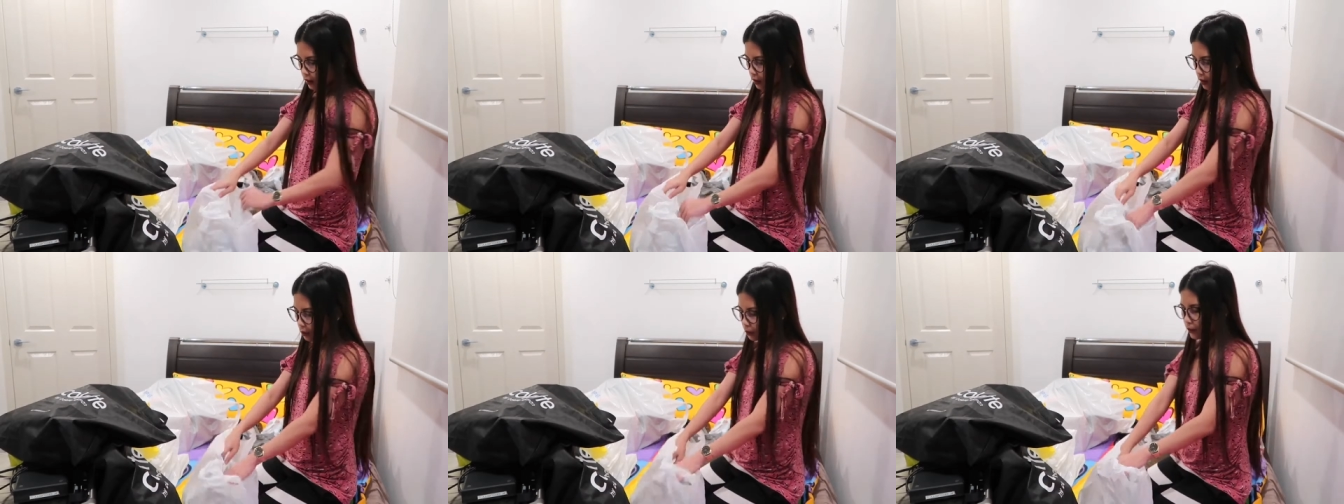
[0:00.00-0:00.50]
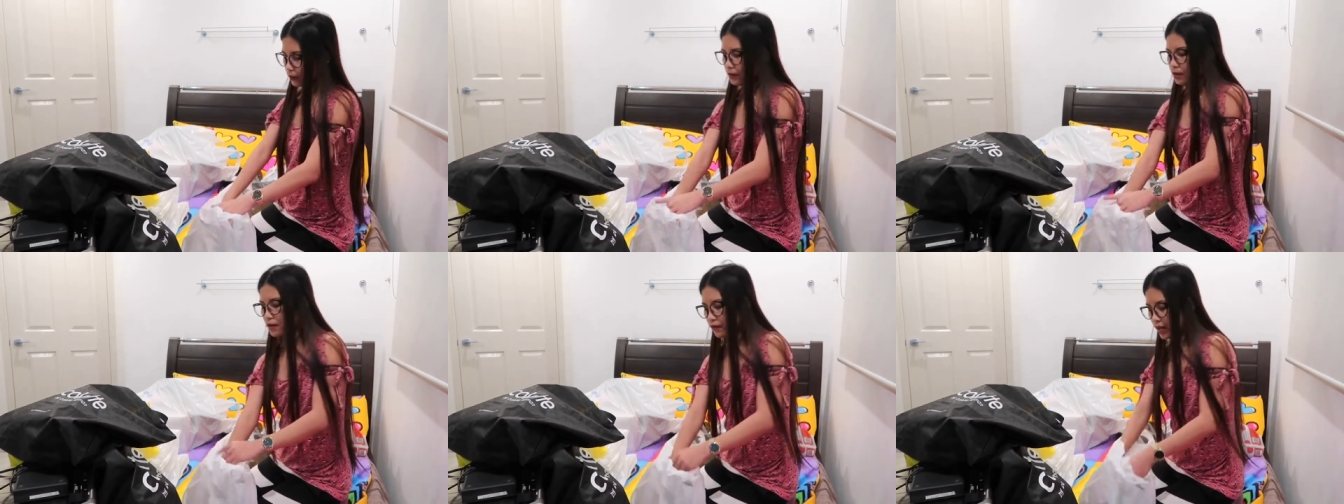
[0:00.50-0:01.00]

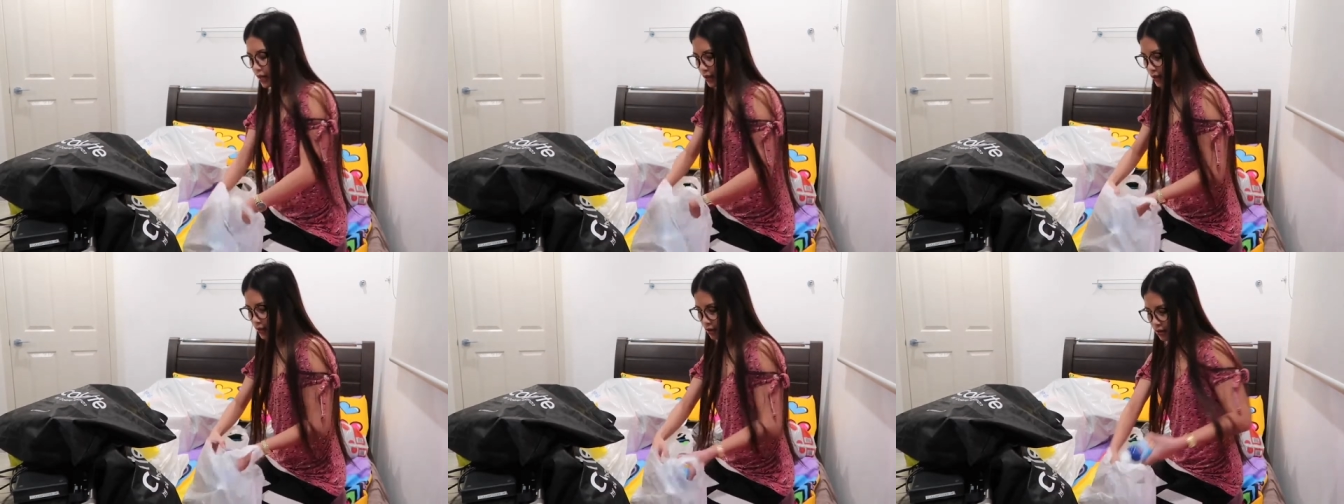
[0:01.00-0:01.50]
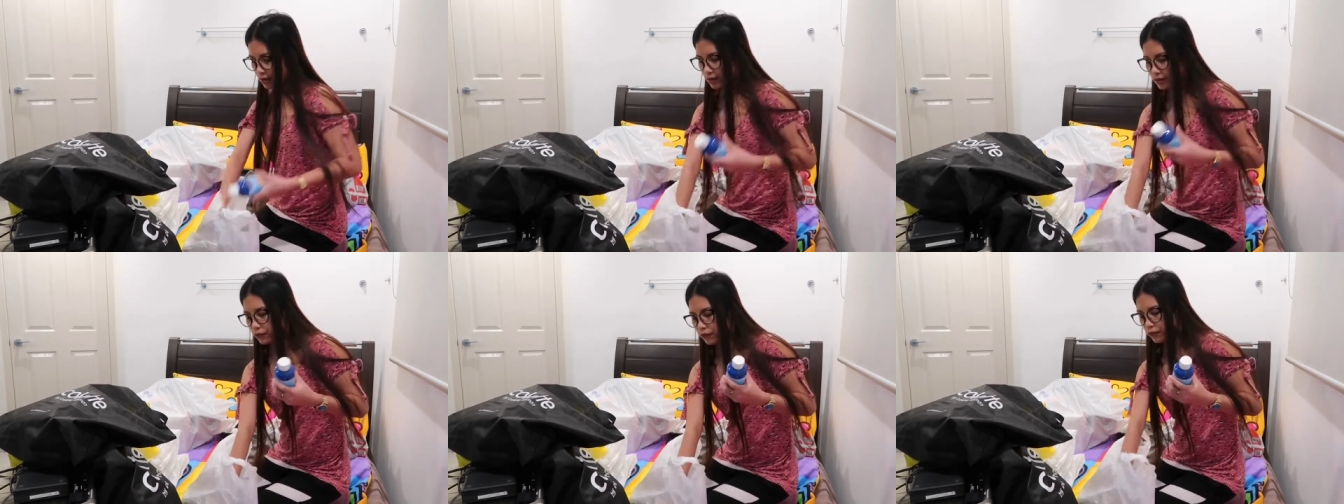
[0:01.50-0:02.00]
Tapos, I've got these
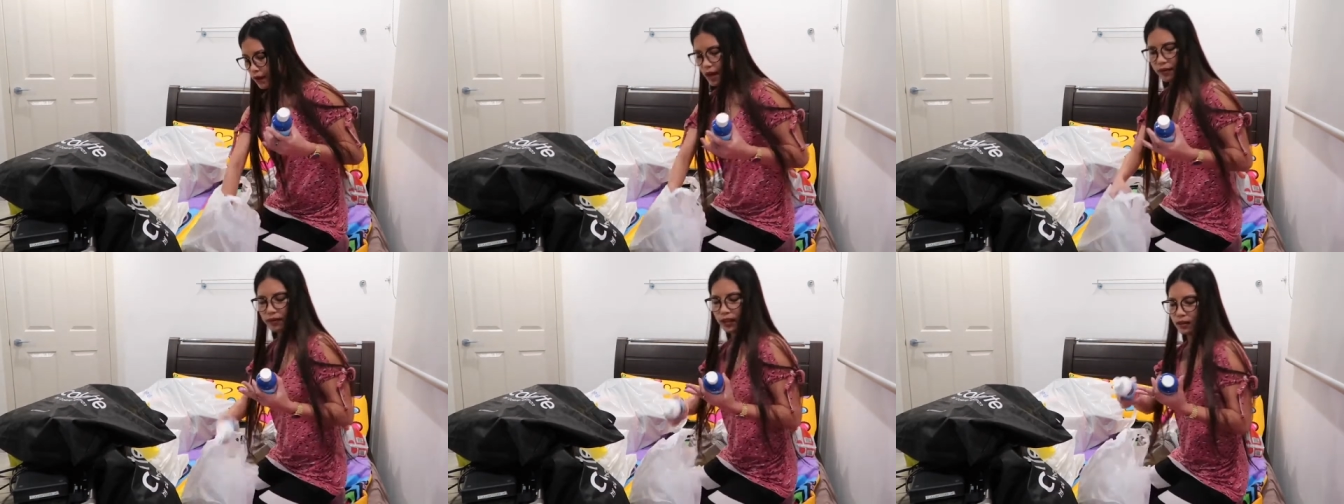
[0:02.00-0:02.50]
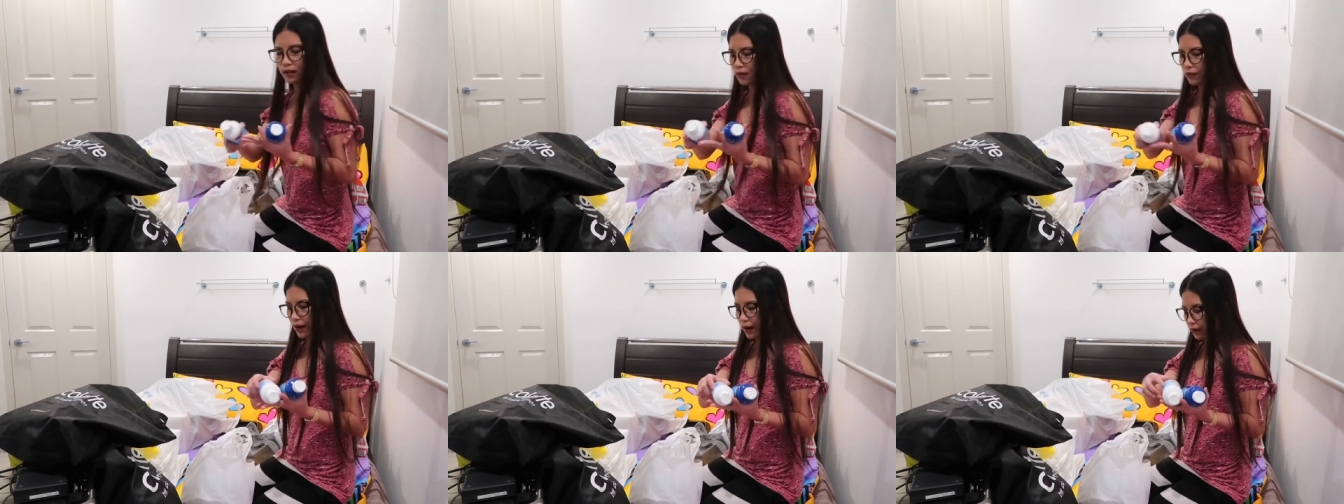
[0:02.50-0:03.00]
5, I
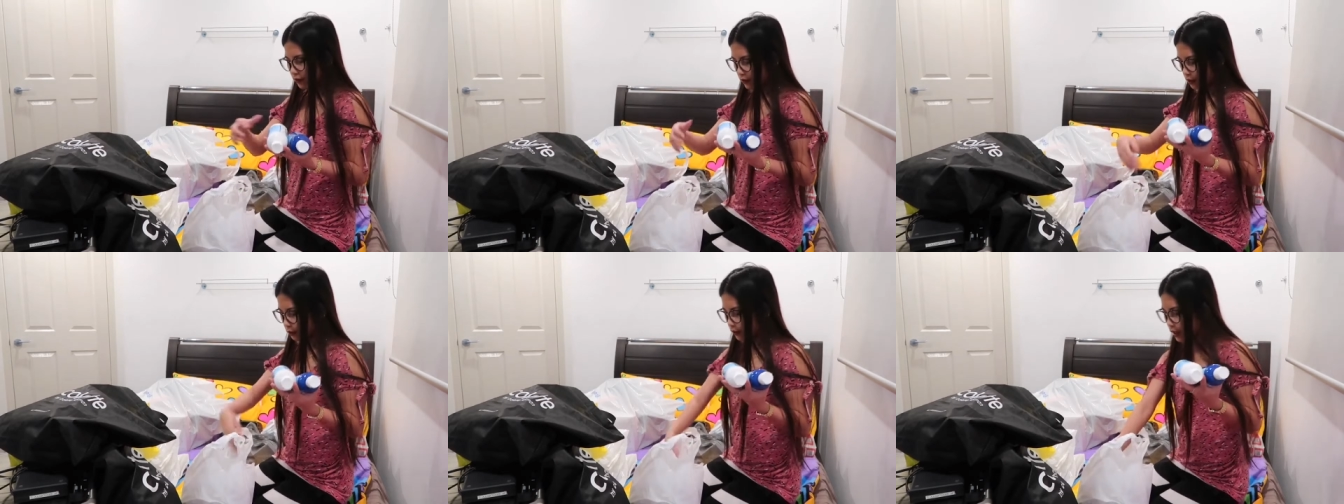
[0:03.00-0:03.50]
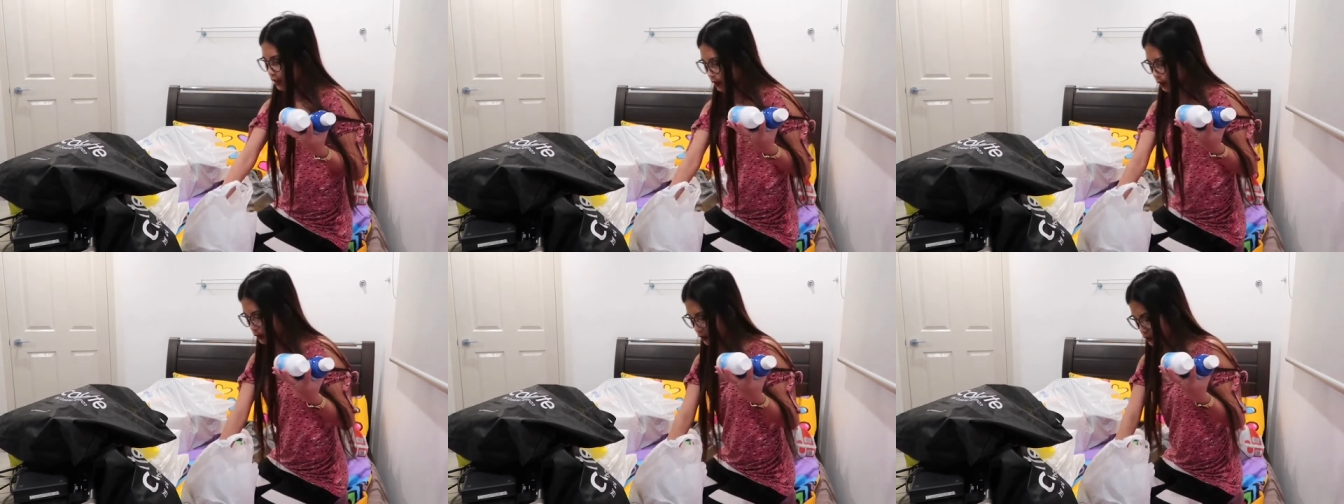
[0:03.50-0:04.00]
think 5 different
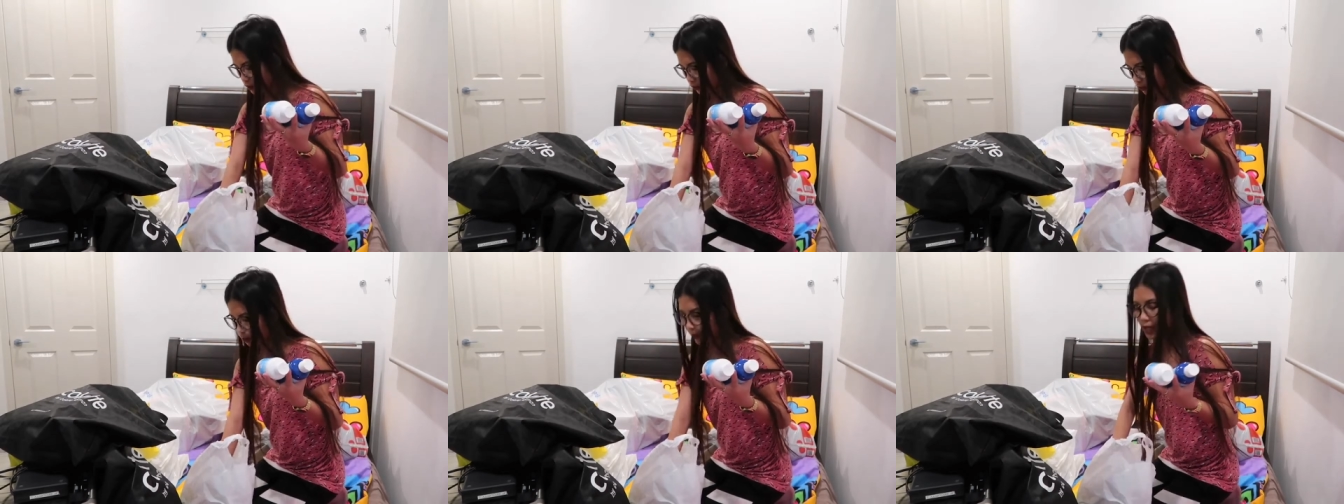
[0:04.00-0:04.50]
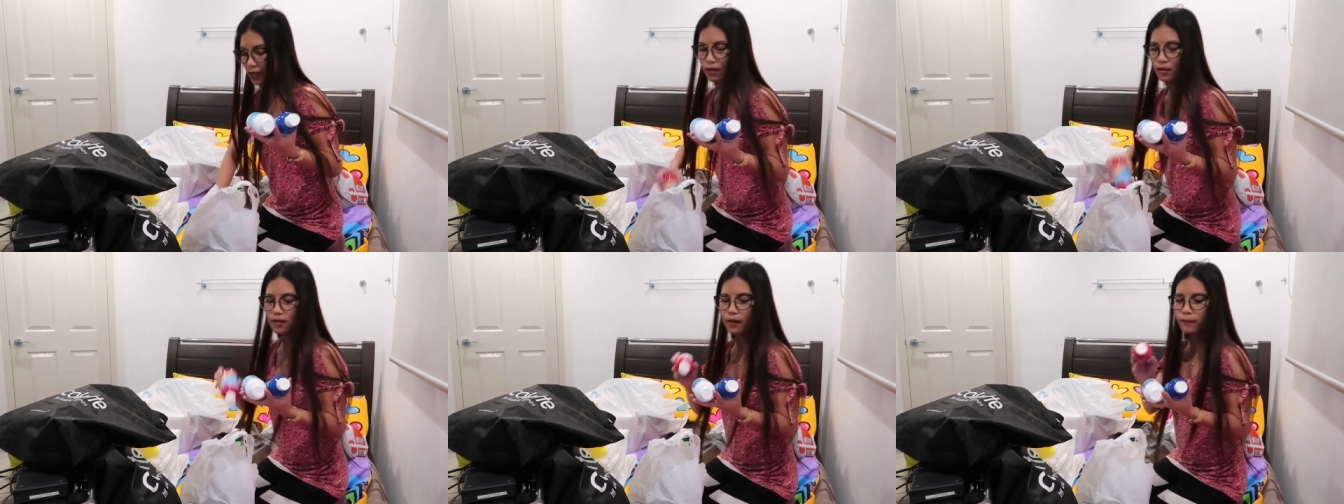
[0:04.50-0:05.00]
colors of
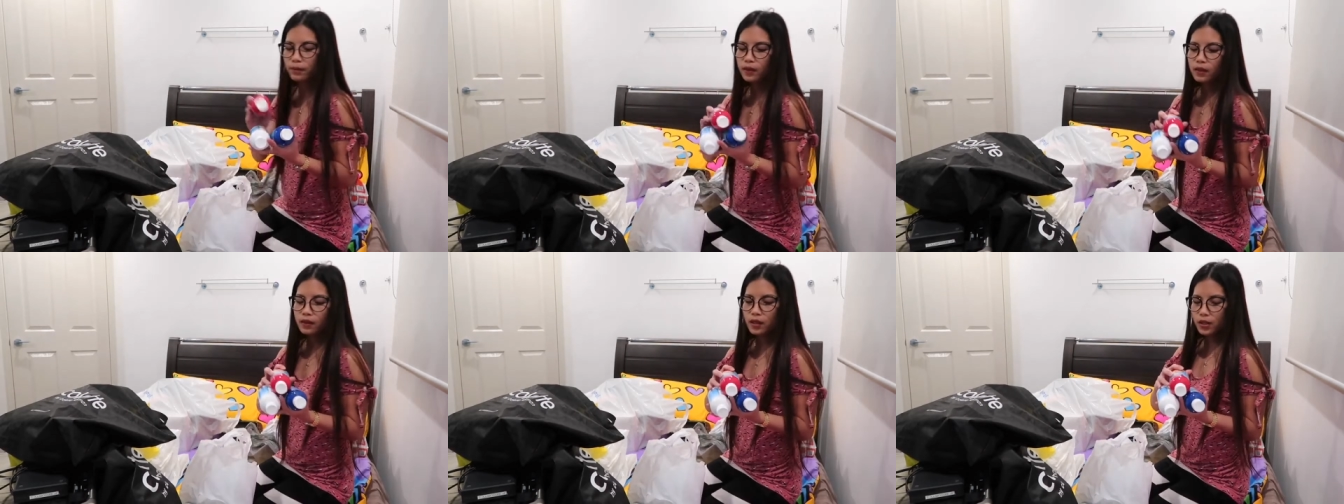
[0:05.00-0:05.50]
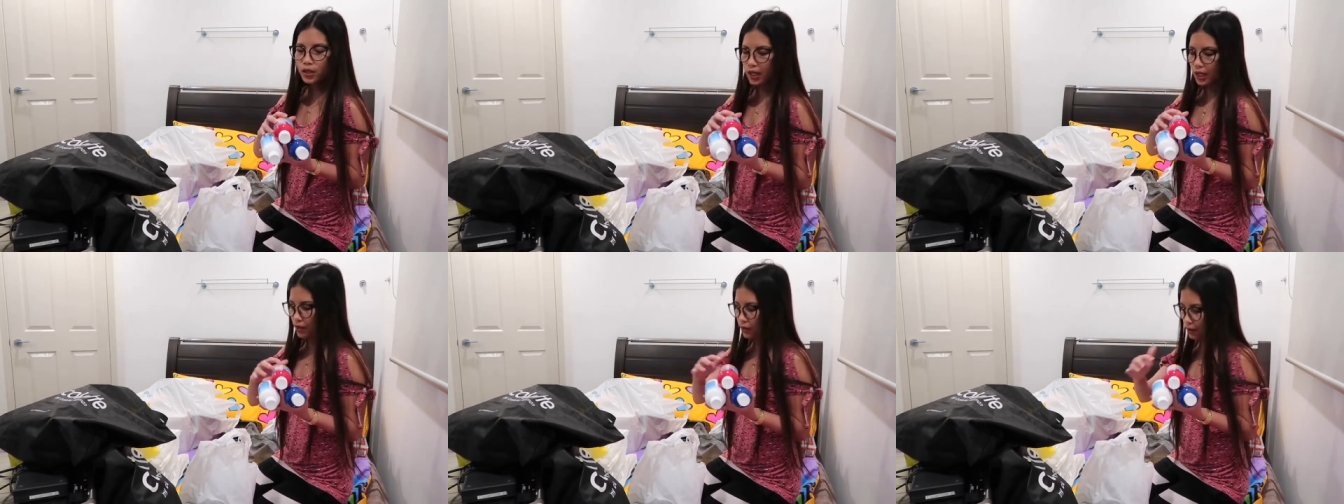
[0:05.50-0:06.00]
paints that she
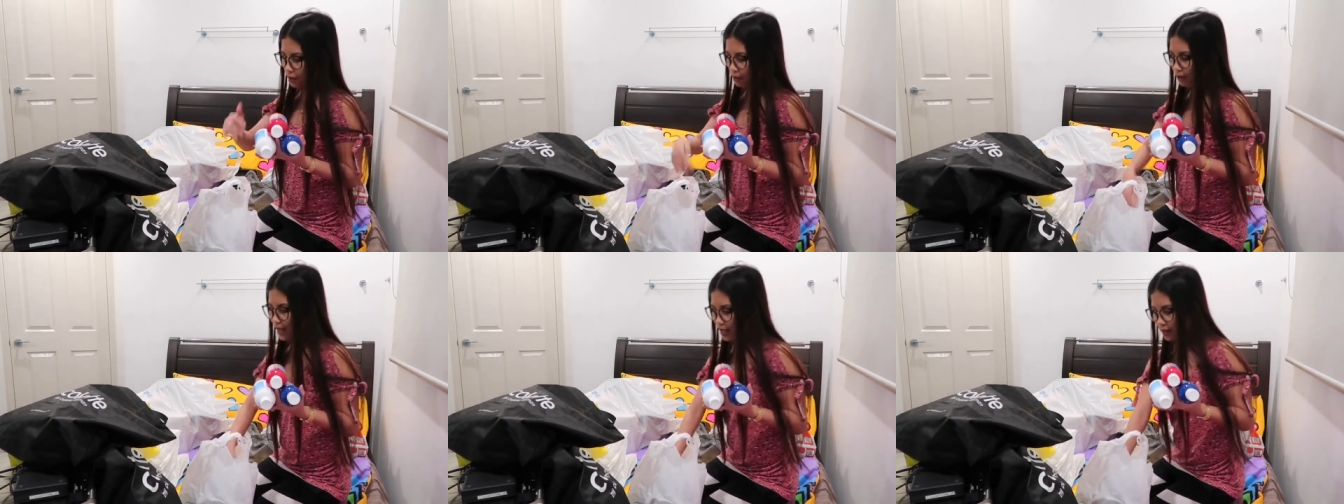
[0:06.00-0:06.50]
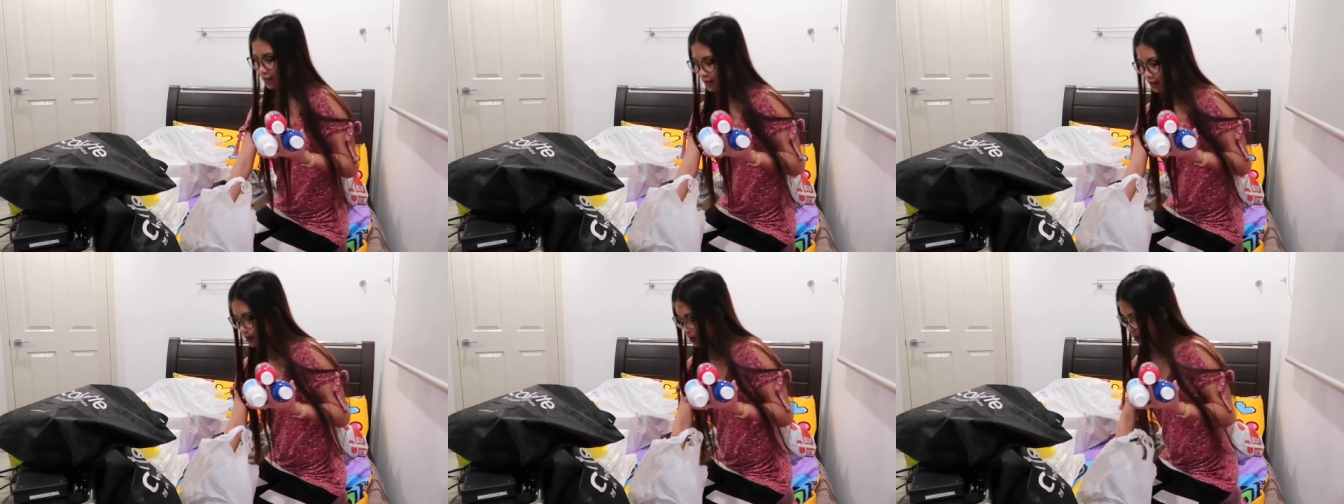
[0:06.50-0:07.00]
can just mix